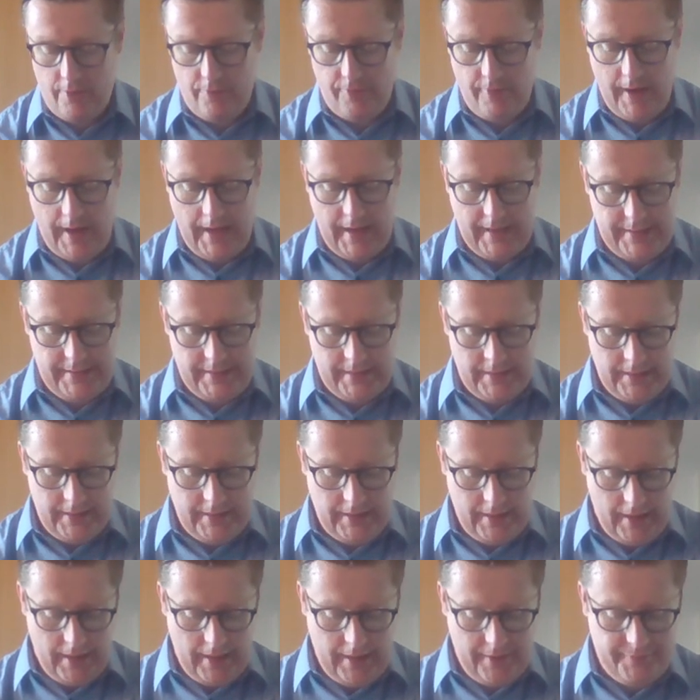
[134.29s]
ran
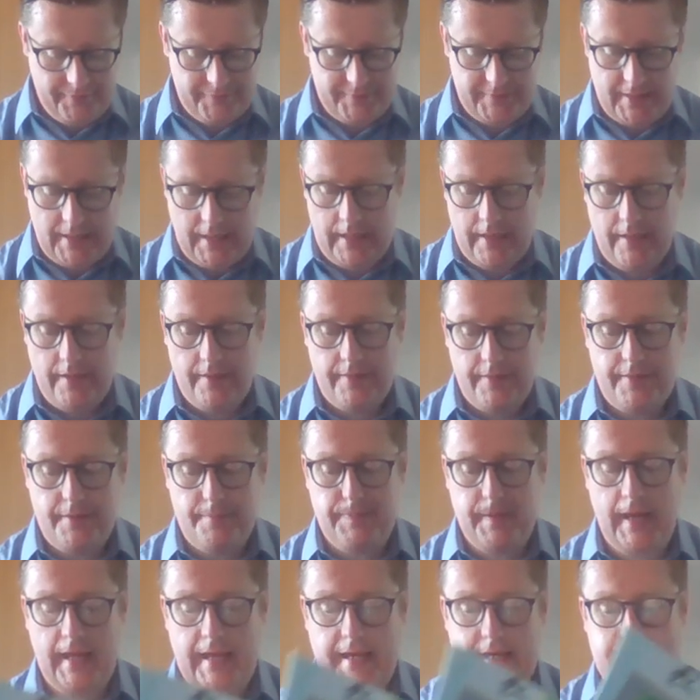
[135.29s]
after
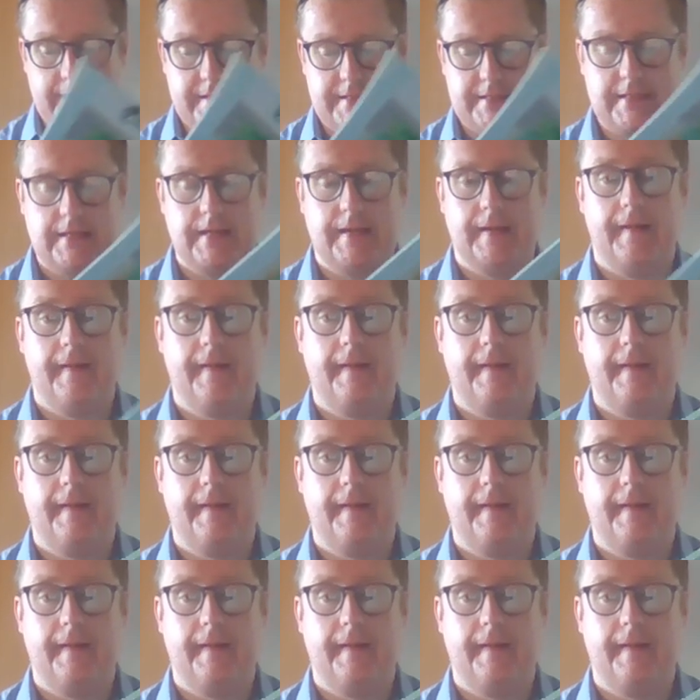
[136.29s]
the plate.